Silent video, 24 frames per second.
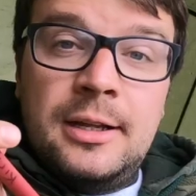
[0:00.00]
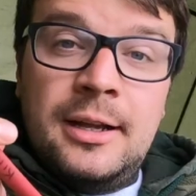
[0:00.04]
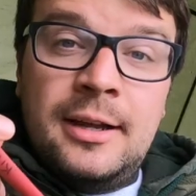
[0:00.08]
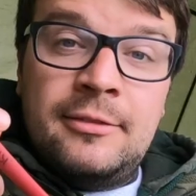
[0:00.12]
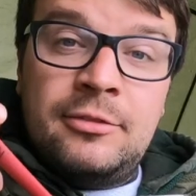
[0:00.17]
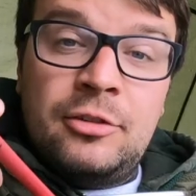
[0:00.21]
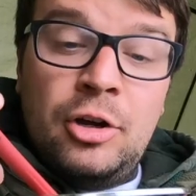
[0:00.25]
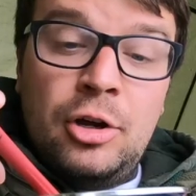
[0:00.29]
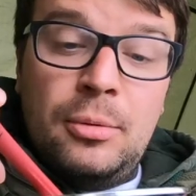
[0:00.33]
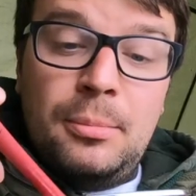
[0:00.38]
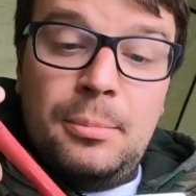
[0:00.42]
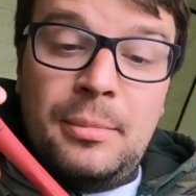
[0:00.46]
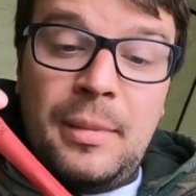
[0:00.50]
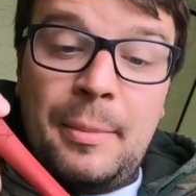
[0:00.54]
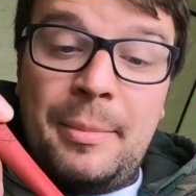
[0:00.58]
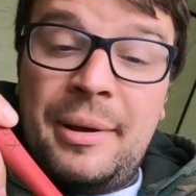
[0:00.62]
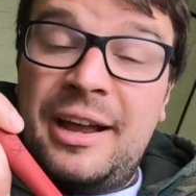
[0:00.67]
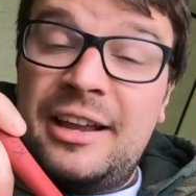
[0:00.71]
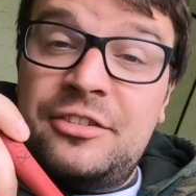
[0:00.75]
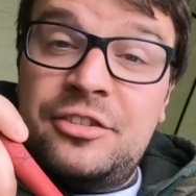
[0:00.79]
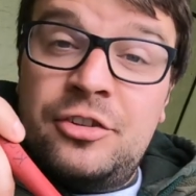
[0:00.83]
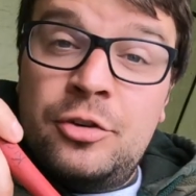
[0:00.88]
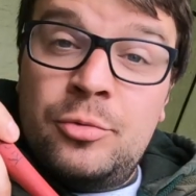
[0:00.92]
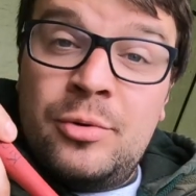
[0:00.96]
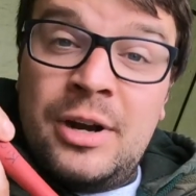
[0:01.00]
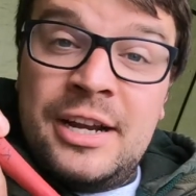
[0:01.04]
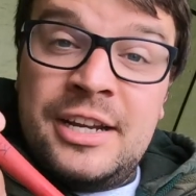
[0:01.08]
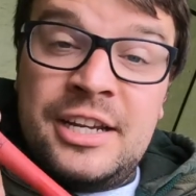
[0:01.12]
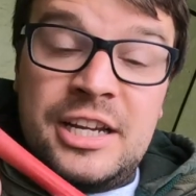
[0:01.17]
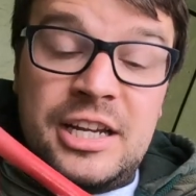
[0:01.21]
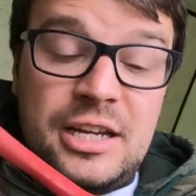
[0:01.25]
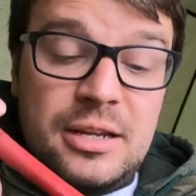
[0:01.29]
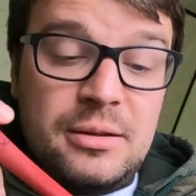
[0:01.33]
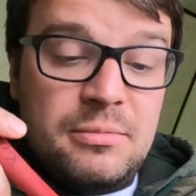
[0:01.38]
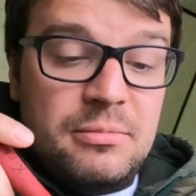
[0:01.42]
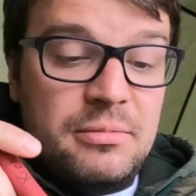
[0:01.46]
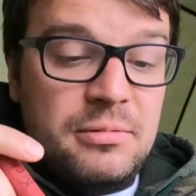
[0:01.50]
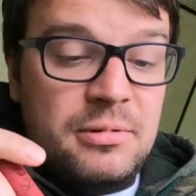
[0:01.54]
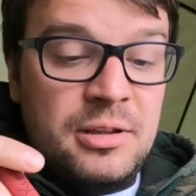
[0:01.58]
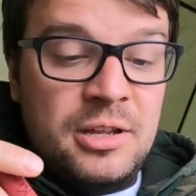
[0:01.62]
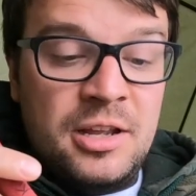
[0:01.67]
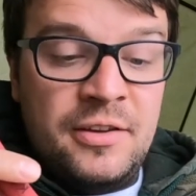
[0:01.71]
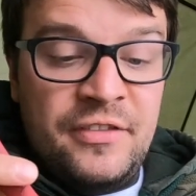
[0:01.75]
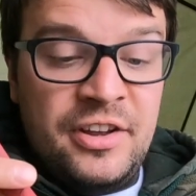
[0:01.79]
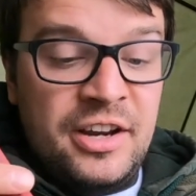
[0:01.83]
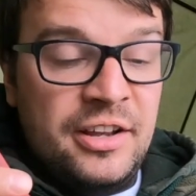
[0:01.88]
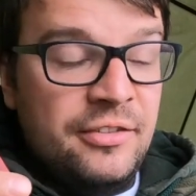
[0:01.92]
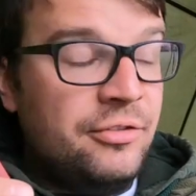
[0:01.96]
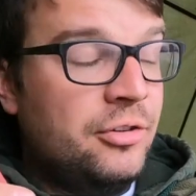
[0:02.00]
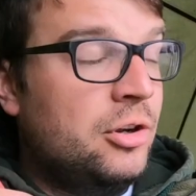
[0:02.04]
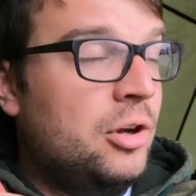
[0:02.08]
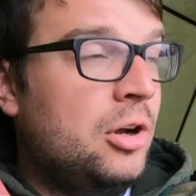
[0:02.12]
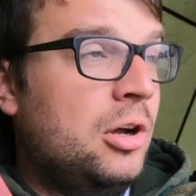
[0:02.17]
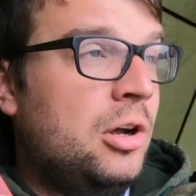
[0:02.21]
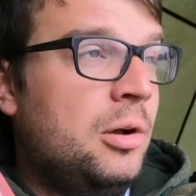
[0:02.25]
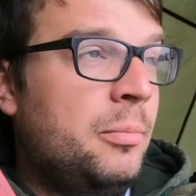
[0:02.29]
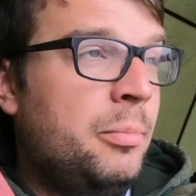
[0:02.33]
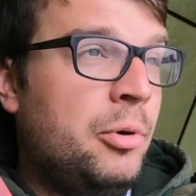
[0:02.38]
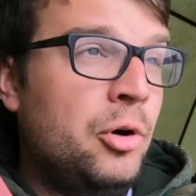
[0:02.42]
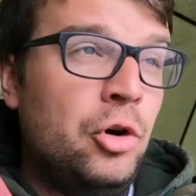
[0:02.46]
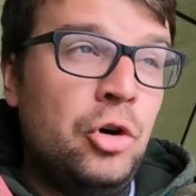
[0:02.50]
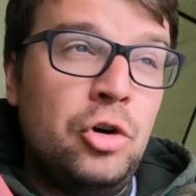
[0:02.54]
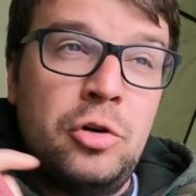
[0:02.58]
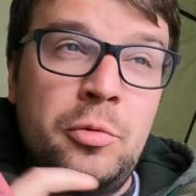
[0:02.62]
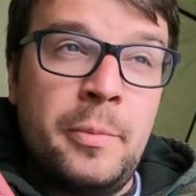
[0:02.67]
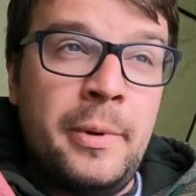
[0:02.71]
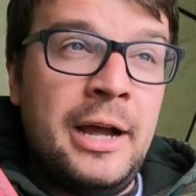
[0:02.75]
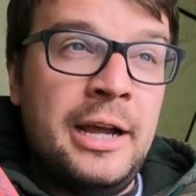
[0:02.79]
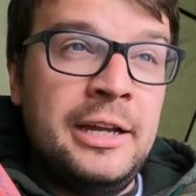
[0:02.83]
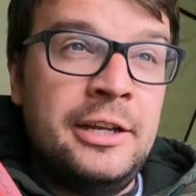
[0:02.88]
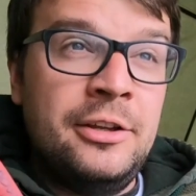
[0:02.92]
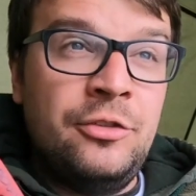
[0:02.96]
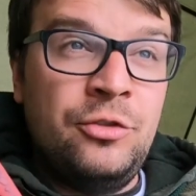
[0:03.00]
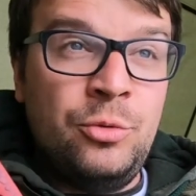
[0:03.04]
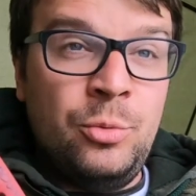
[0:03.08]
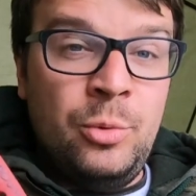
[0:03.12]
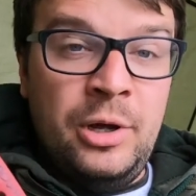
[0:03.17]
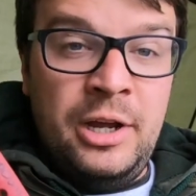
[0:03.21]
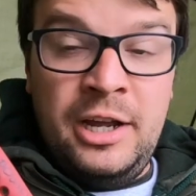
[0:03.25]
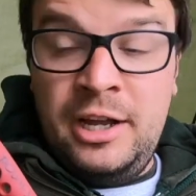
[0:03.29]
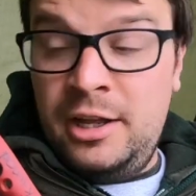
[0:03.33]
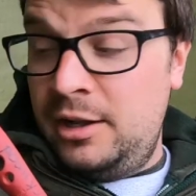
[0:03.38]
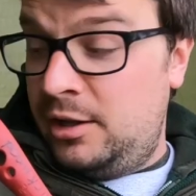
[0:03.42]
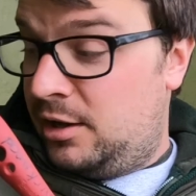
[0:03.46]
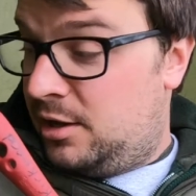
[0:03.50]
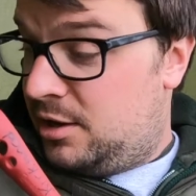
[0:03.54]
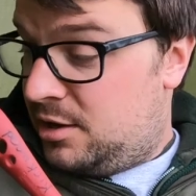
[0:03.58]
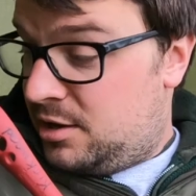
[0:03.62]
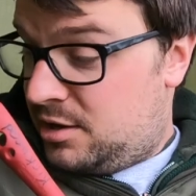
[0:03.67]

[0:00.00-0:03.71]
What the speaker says: I've got my pasta ready, and then I've got a pork pie as well.